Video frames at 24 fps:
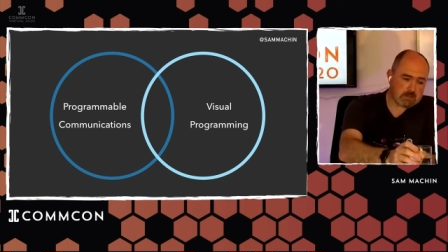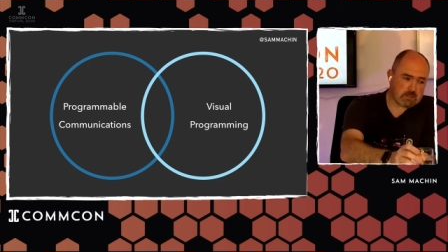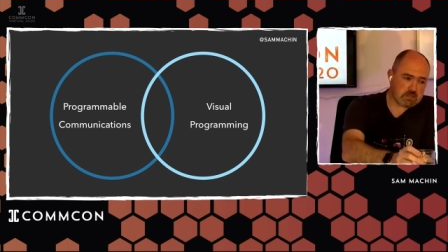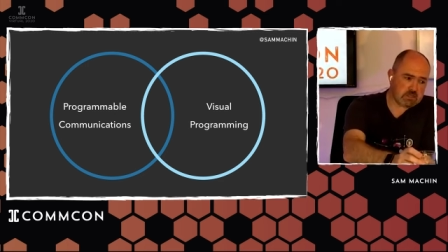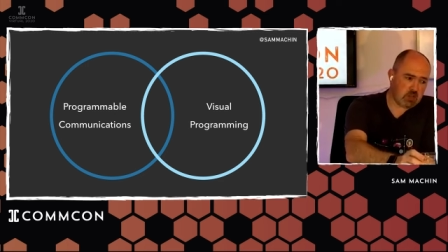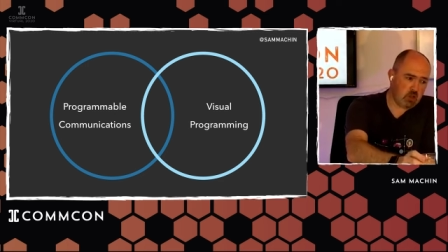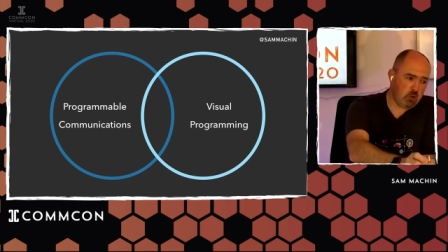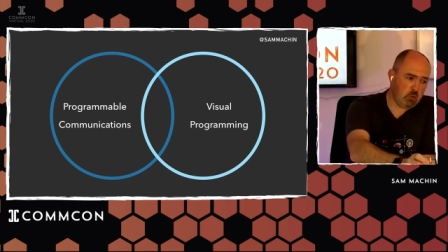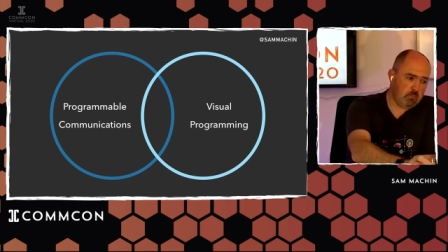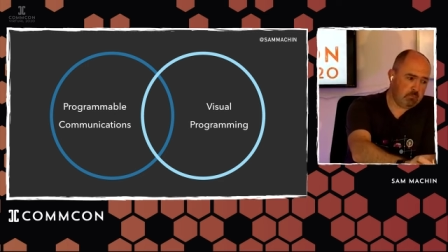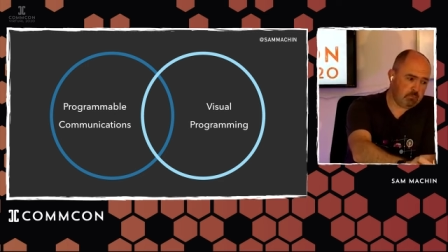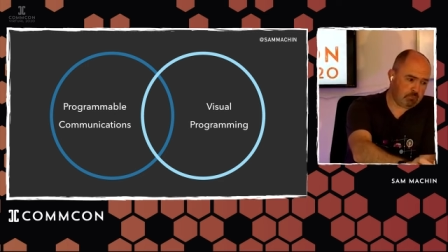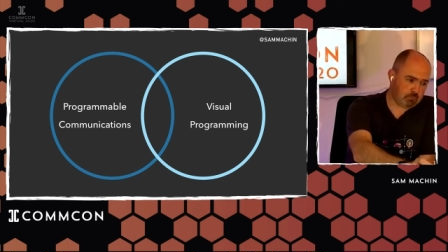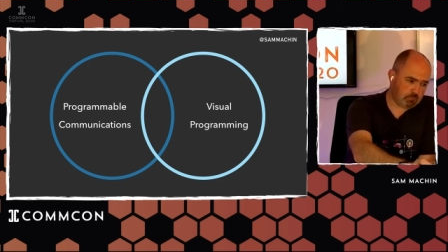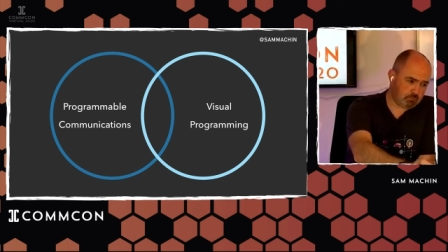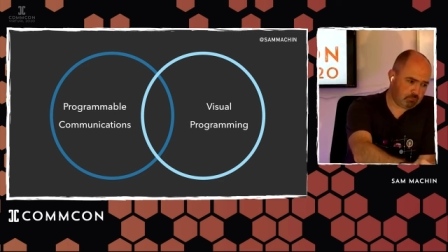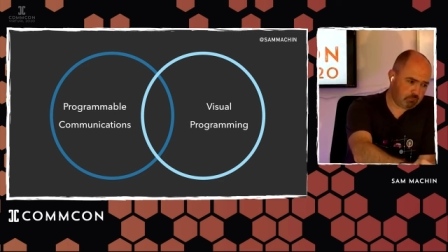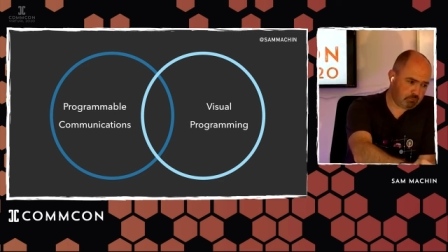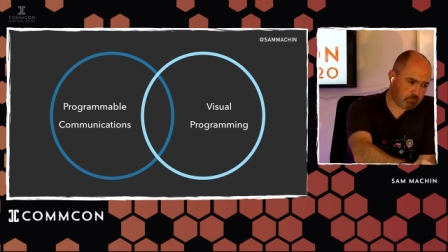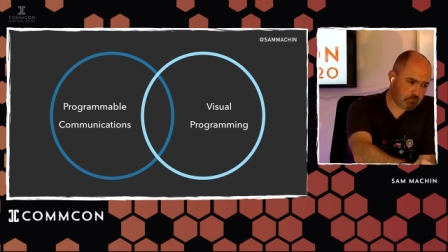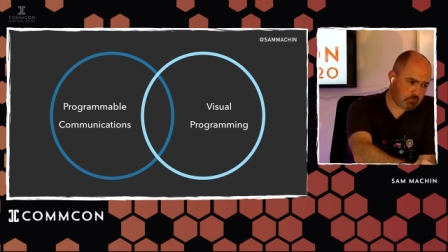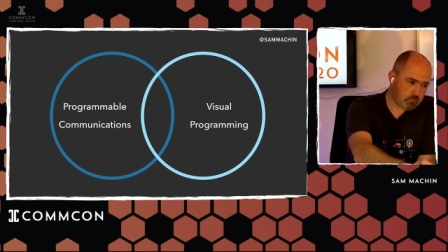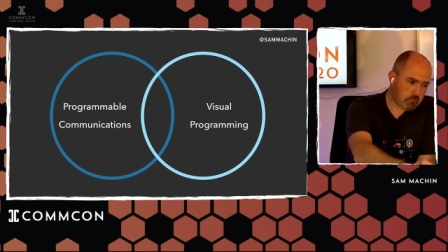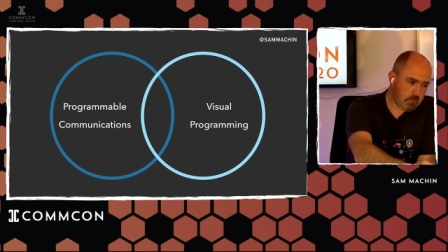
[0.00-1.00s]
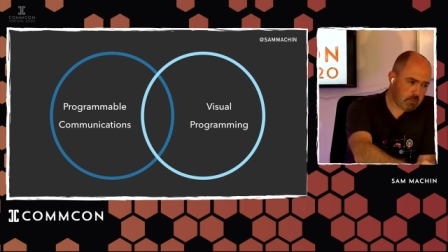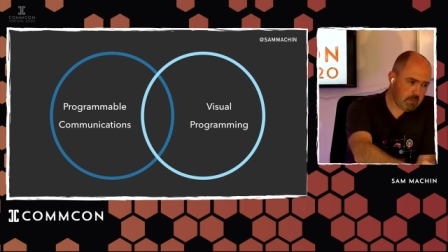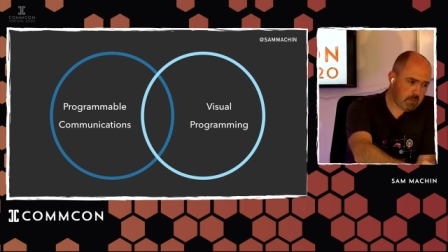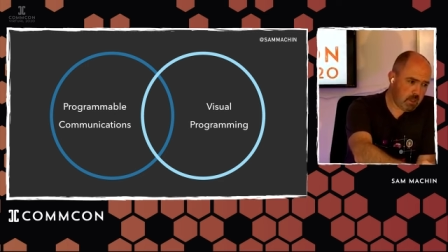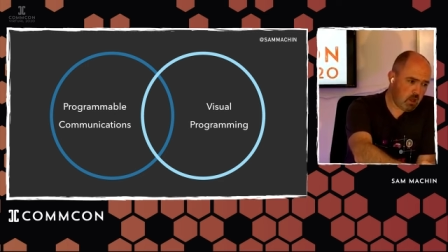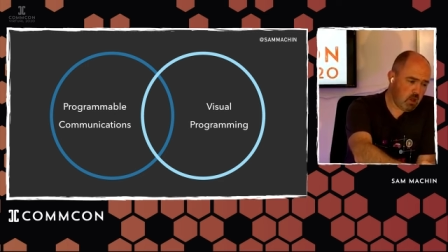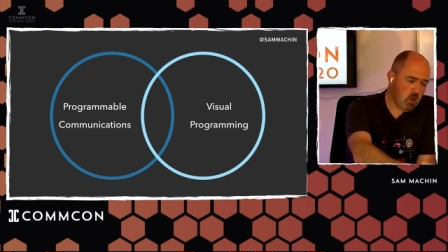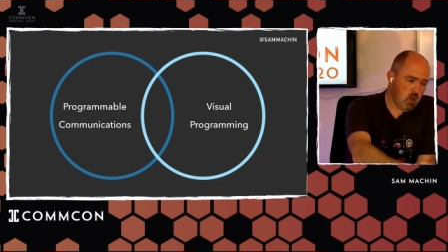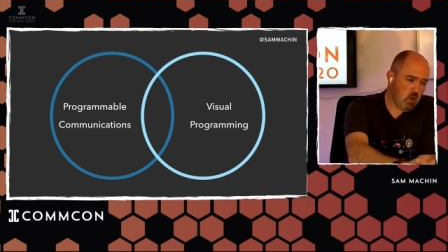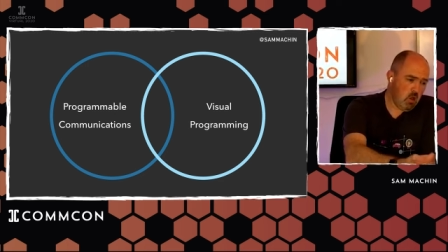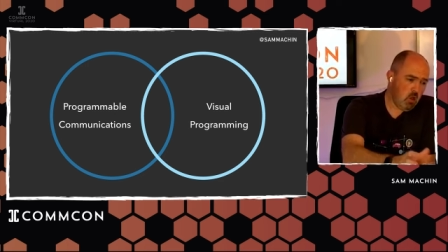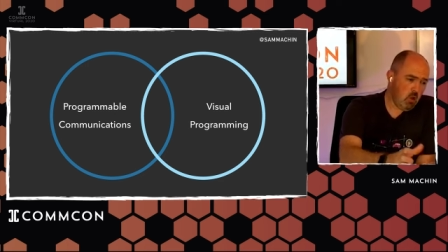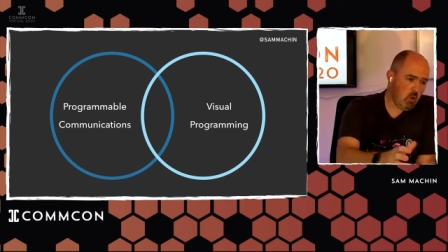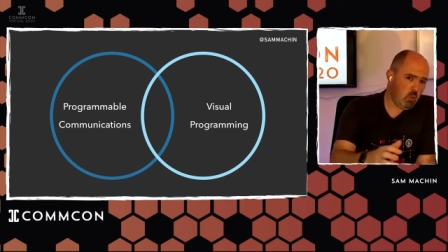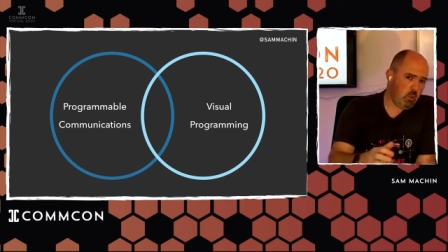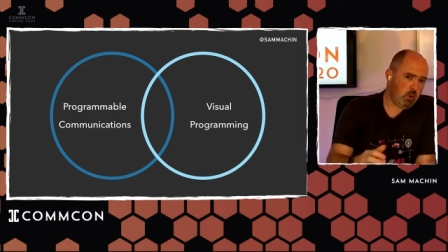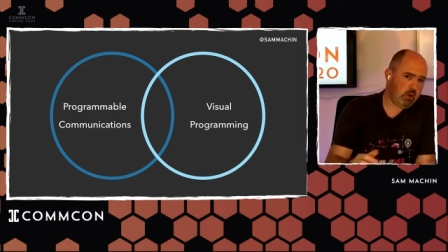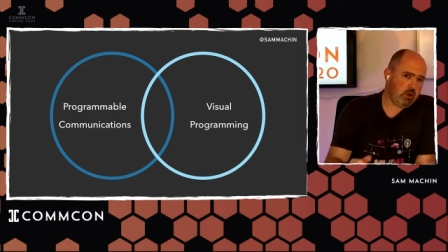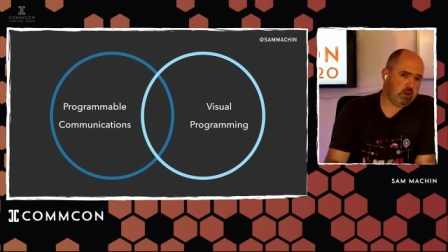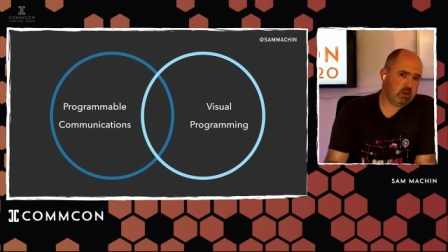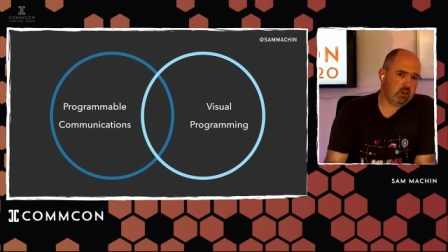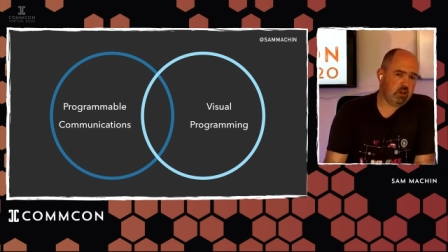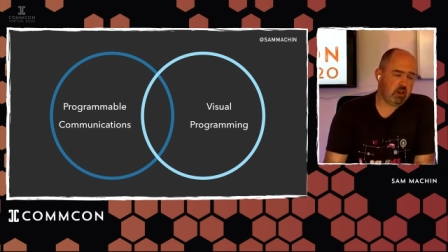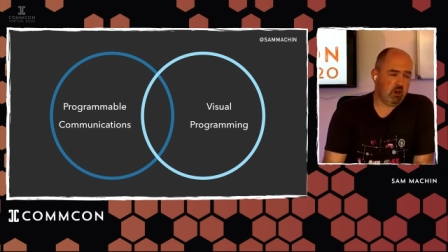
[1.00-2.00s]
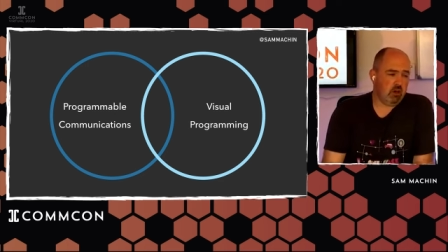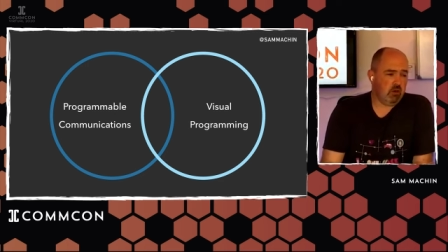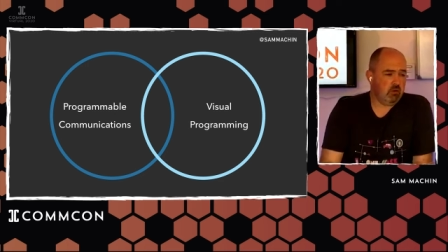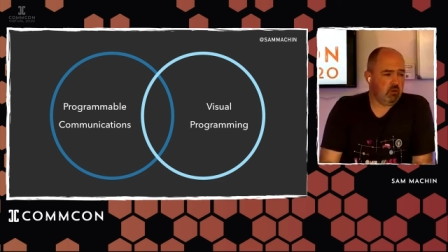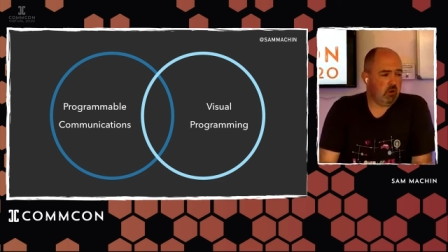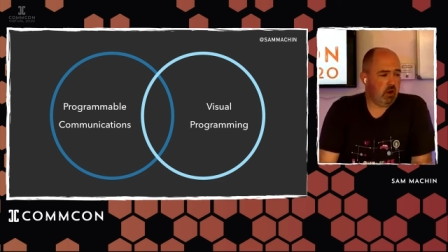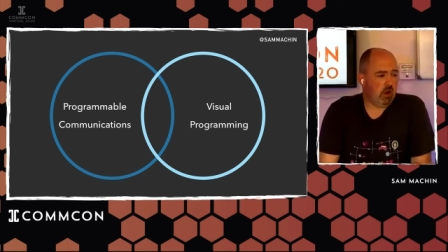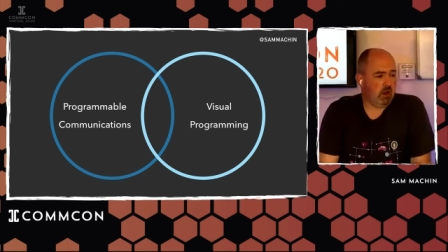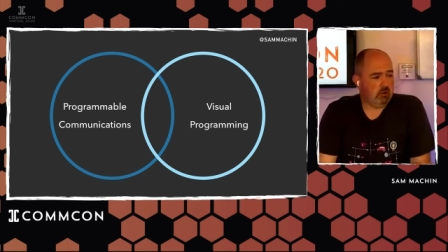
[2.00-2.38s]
So we're going to go.